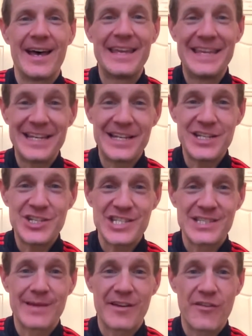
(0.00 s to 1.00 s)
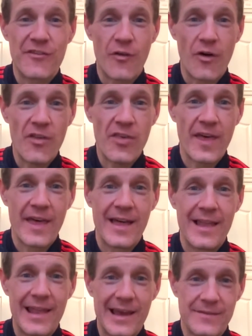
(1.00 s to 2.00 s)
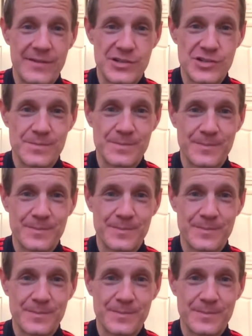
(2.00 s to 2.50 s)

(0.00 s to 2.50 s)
English is my fourth language.